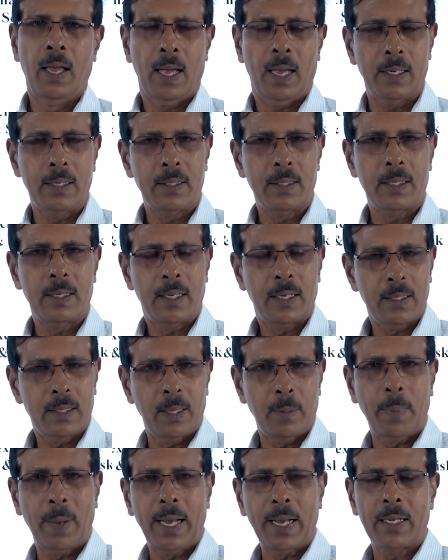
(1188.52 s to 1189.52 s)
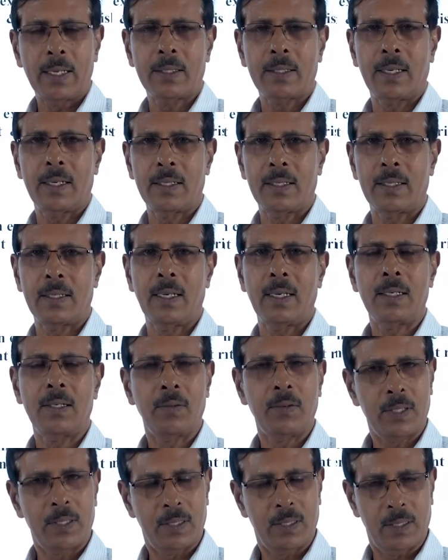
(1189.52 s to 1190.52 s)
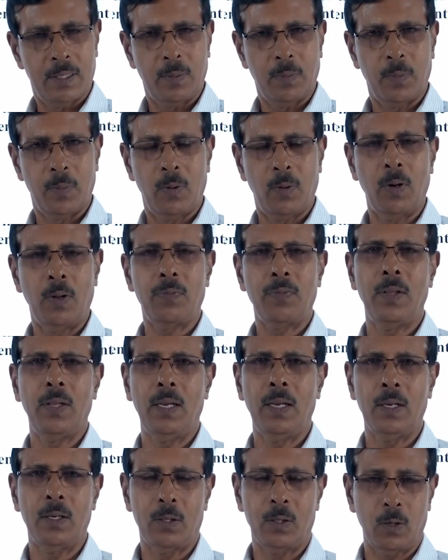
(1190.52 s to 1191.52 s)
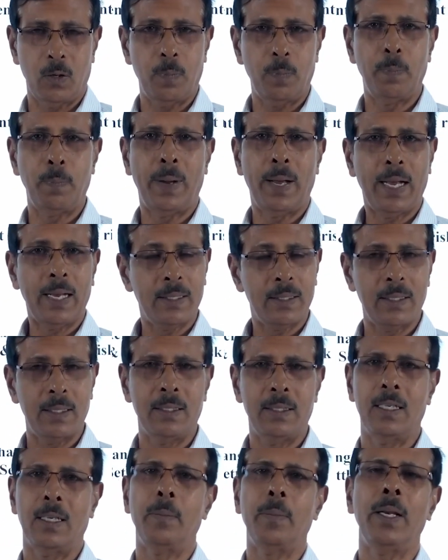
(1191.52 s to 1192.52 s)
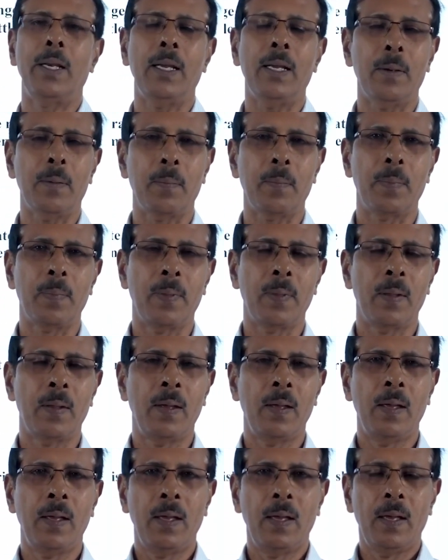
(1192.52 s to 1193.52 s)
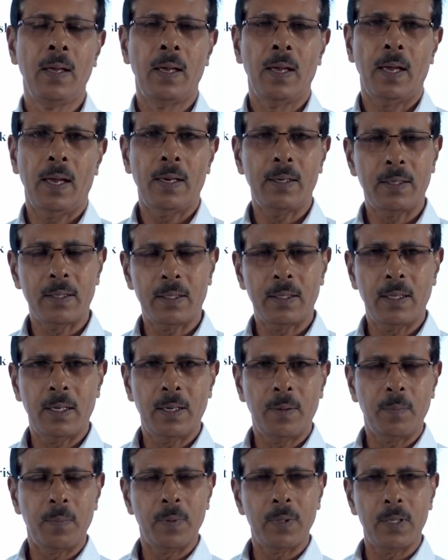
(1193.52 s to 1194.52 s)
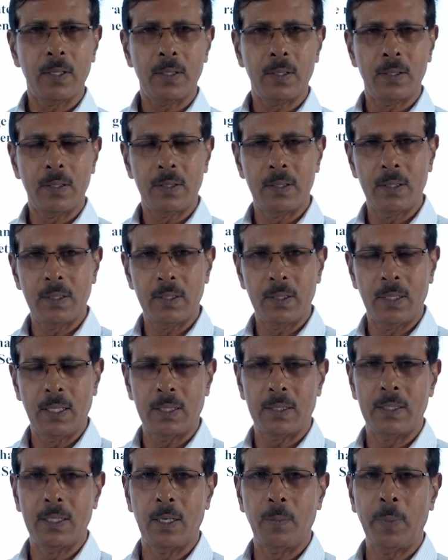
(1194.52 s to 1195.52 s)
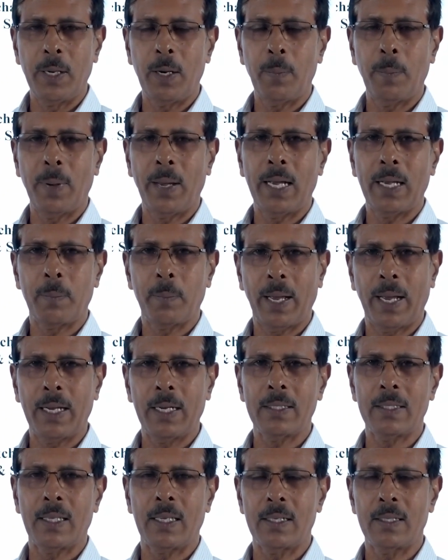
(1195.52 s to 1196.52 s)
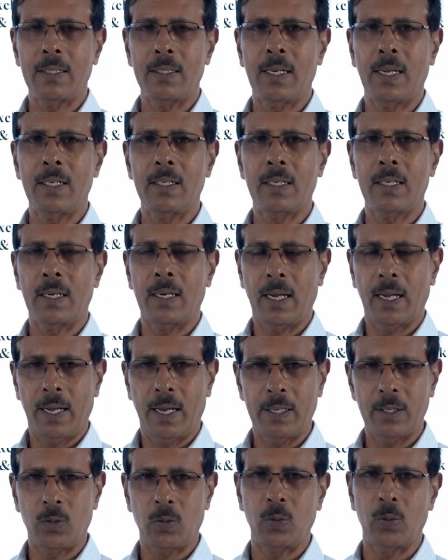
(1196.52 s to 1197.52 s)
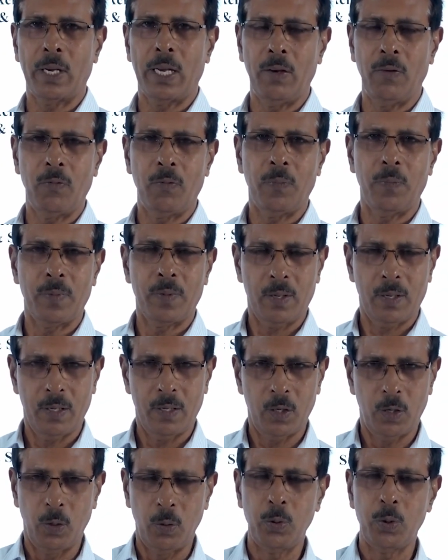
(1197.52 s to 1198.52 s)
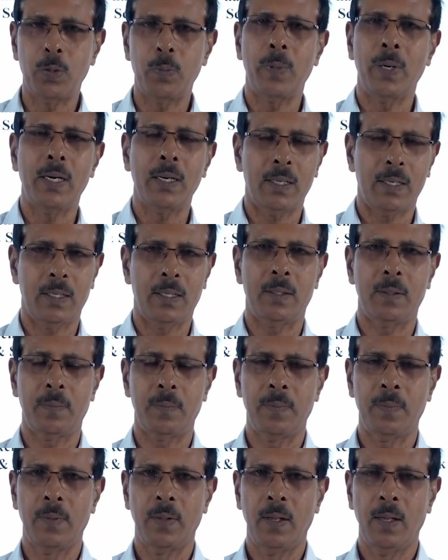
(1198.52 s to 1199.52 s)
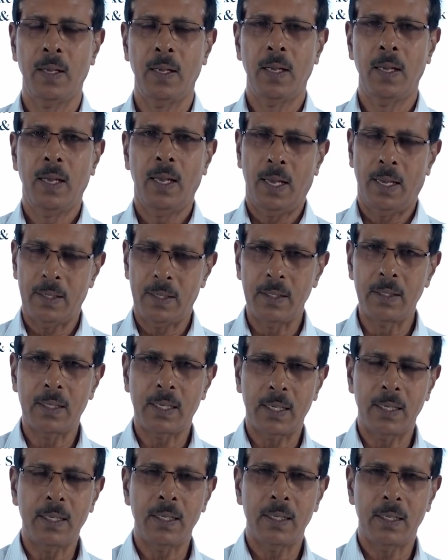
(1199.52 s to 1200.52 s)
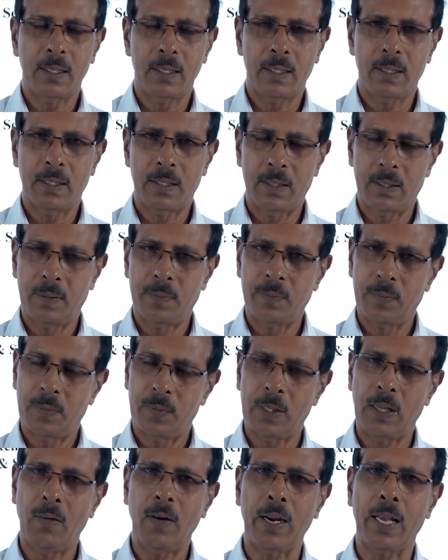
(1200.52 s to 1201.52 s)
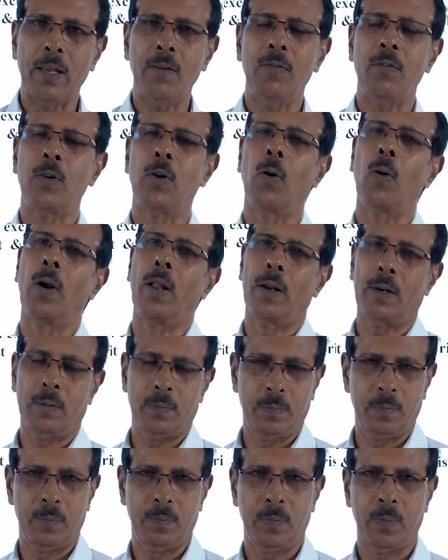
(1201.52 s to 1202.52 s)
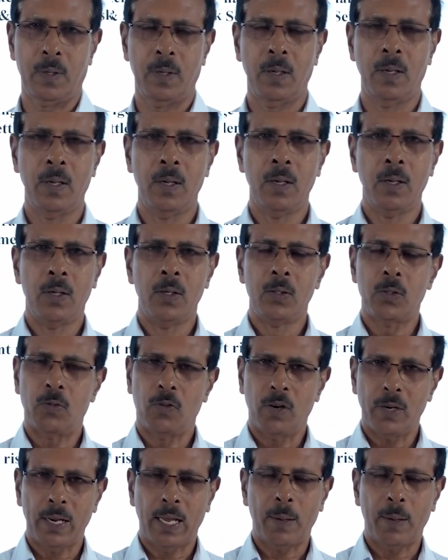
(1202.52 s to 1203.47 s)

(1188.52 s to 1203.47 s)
And the Bank Erste was one of the top banks in Germany. And this Germany bank, Bank Erste, has to give Deutschmark, and in turn, they will give dollar. So what